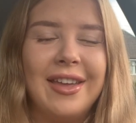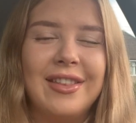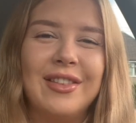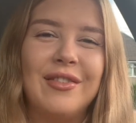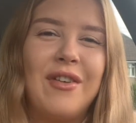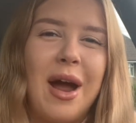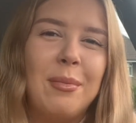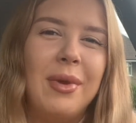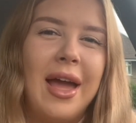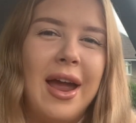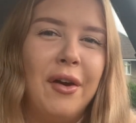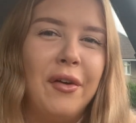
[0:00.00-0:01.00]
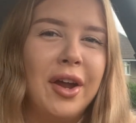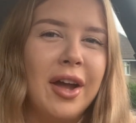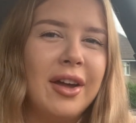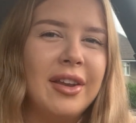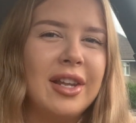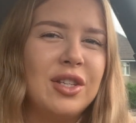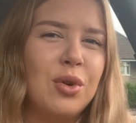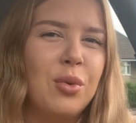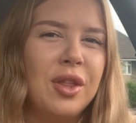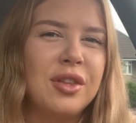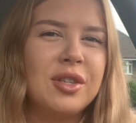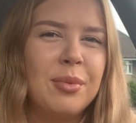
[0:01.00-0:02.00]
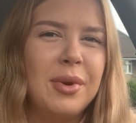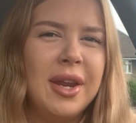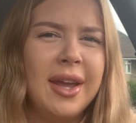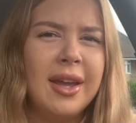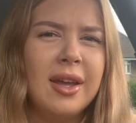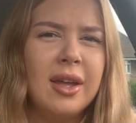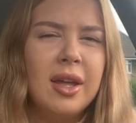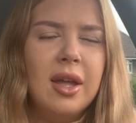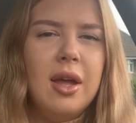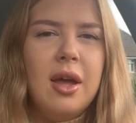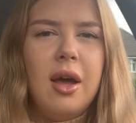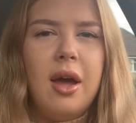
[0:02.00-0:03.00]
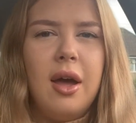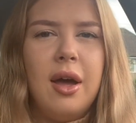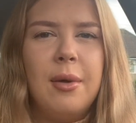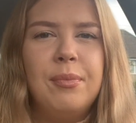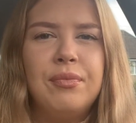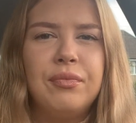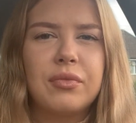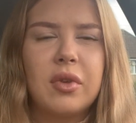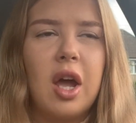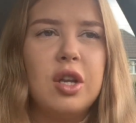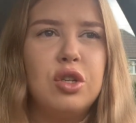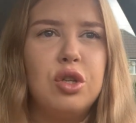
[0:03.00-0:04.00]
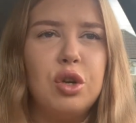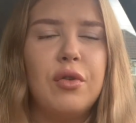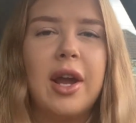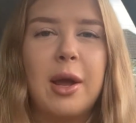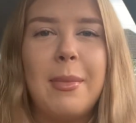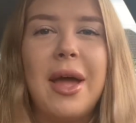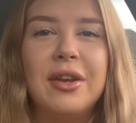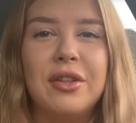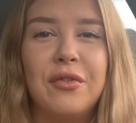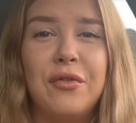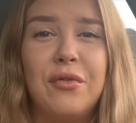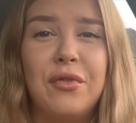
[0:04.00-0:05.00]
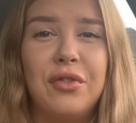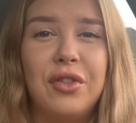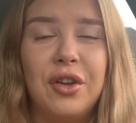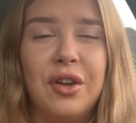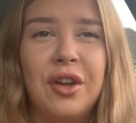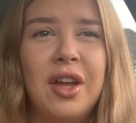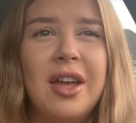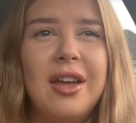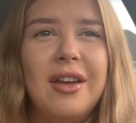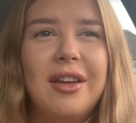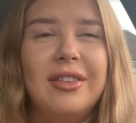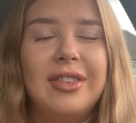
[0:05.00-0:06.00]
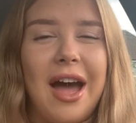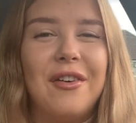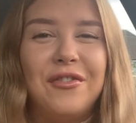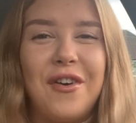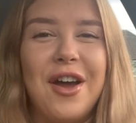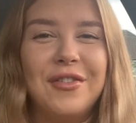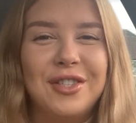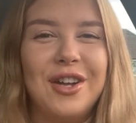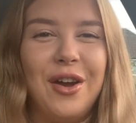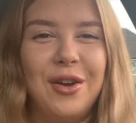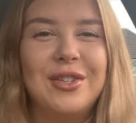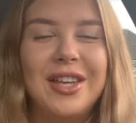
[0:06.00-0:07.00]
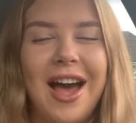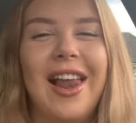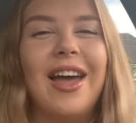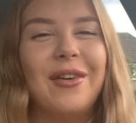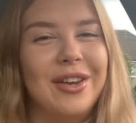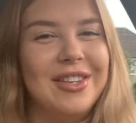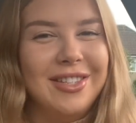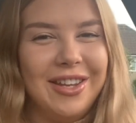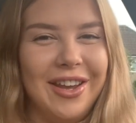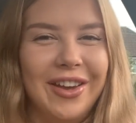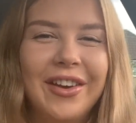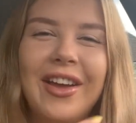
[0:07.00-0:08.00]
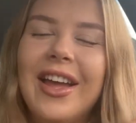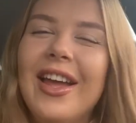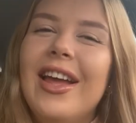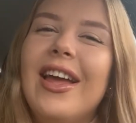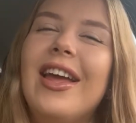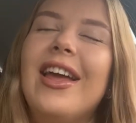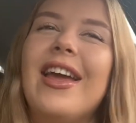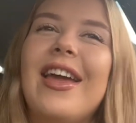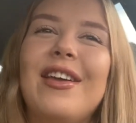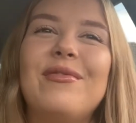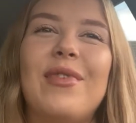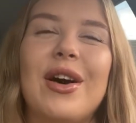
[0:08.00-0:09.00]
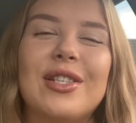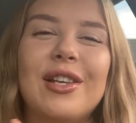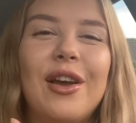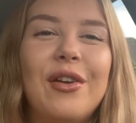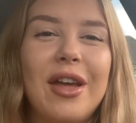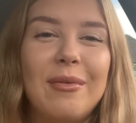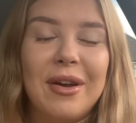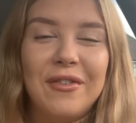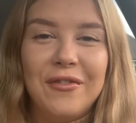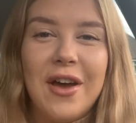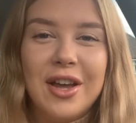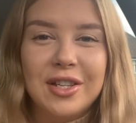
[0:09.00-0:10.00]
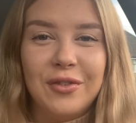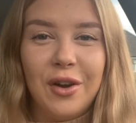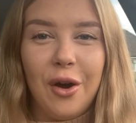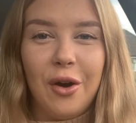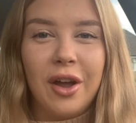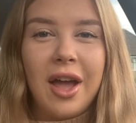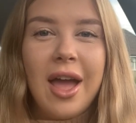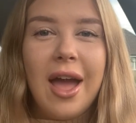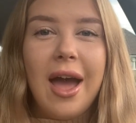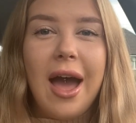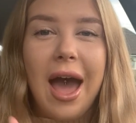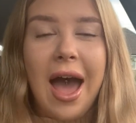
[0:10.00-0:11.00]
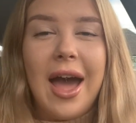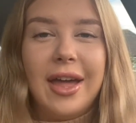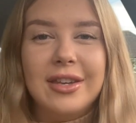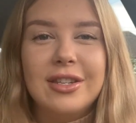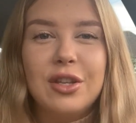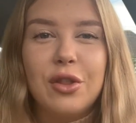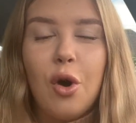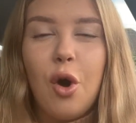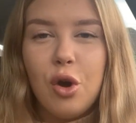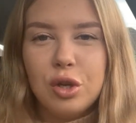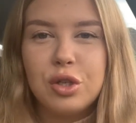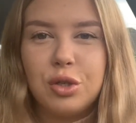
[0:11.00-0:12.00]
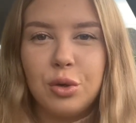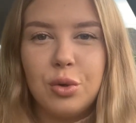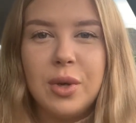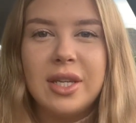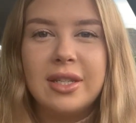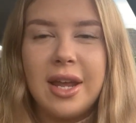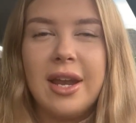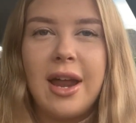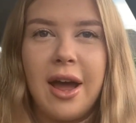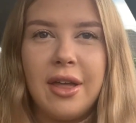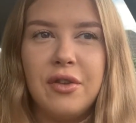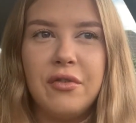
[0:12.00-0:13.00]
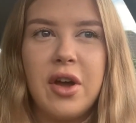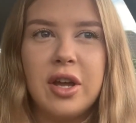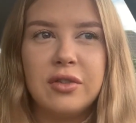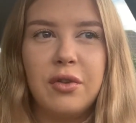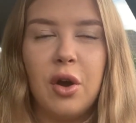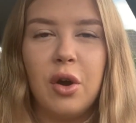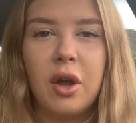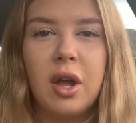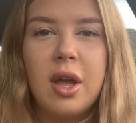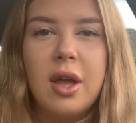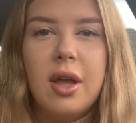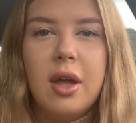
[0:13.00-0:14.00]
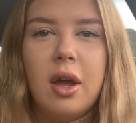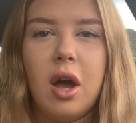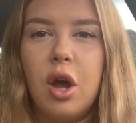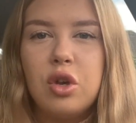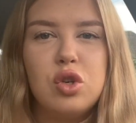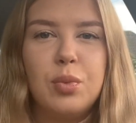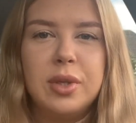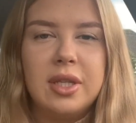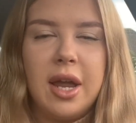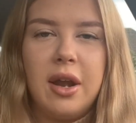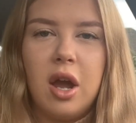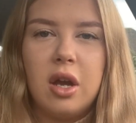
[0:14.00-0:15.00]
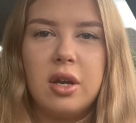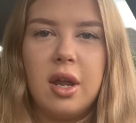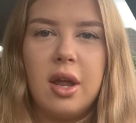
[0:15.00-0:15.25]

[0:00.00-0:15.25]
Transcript: in the Rambla area unless you're with somebody um, I do recommend the, the that five-star hotel I went to in Barcelona in my first vlog and the hostel we stayed at in the first vlog. 100% I'd,